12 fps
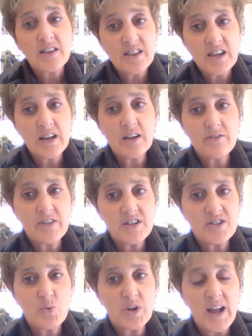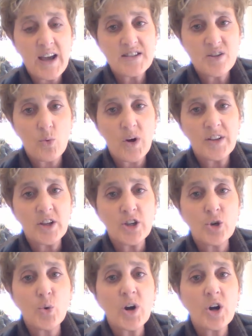Think of this one as the one that
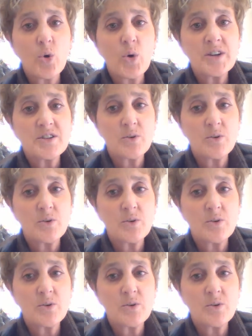you are going